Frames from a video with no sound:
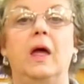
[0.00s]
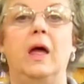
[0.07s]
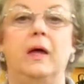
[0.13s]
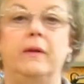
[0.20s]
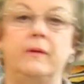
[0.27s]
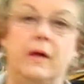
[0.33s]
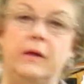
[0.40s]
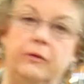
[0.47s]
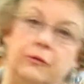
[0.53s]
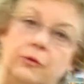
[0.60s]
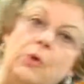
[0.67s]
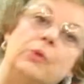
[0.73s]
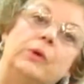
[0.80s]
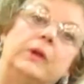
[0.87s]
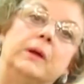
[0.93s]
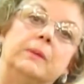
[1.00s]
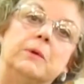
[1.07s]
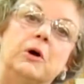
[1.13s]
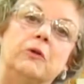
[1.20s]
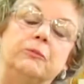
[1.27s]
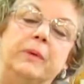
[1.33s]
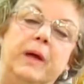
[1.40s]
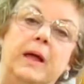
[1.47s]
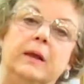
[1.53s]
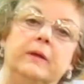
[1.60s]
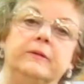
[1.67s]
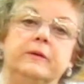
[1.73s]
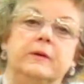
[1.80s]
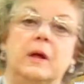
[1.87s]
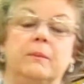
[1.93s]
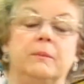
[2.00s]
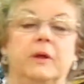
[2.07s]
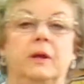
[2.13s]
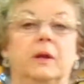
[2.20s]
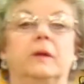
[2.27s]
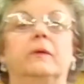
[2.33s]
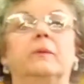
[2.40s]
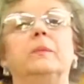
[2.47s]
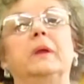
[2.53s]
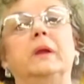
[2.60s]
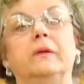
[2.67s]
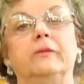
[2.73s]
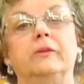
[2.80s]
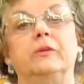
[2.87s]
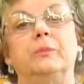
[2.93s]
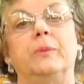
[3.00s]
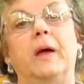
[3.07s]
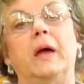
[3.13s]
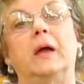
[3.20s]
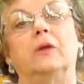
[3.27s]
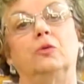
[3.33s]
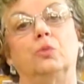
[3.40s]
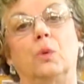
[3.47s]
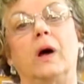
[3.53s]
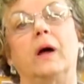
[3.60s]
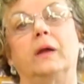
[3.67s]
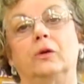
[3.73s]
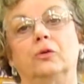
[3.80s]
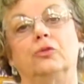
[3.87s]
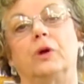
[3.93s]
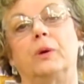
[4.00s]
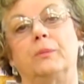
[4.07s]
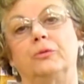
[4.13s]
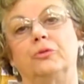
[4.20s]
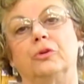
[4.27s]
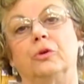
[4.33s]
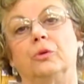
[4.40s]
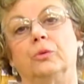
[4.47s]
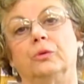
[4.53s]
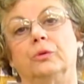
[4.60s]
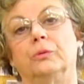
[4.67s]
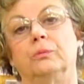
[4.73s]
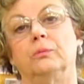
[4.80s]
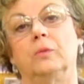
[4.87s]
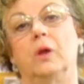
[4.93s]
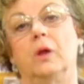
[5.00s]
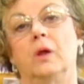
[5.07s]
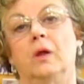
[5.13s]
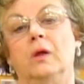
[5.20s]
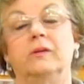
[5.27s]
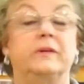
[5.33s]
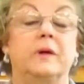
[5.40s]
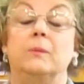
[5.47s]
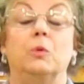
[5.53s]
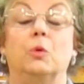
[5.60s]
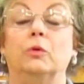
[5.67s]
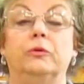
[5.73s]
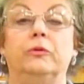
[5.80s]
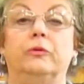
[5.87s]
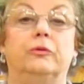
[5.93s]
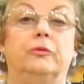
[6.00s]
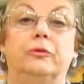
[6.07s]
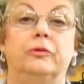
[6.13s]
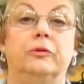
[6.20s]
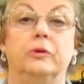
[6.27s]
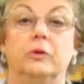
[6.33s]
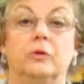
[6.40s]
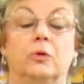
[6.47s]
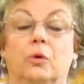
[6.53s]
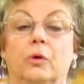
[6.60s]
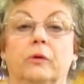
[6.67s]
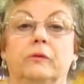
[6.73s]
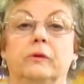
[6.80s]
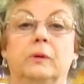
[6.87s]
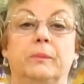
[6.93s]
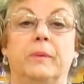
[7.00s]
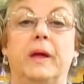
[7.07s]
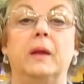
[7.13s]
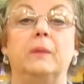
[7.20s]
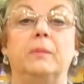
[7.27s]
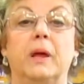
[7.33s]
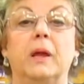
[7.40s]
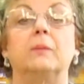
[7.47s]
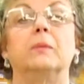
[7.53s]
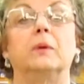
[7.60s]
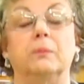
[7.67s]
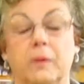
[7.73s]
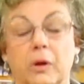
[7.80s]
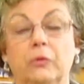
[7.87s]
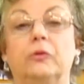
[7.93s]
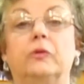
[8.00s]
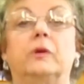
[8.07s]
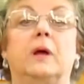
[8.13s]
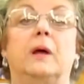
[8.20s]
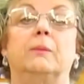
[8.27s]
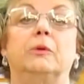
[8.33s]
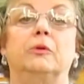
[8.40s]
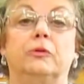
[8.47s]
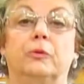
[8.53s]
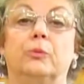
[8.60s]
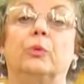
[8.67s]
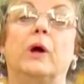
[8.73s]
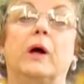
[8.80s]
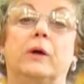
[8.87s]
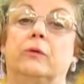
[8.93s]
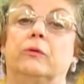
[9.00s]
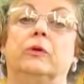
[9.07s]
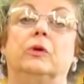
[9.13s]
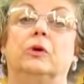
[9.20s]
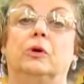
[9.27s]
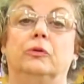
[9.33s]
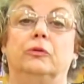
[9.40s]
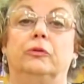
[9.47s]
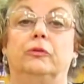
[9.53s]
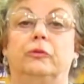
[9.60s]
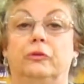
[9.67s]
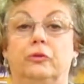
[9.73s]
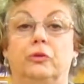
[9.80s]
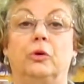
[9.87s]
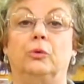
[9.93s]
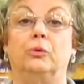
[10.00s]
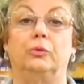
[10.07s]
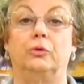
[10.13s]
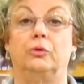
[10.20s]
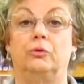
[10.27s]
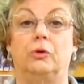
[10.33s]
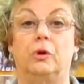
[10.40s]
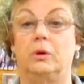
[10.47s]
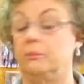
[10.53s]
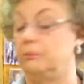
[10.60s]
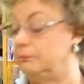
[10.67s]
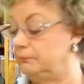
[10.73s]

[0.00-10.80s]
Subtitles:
And that throwing him off balance and not being in the middle of his back is why he'll drop a shoulder. Some horses are just notoriously bad about it, but most of the time it's the rider that causes the shoulder to drop.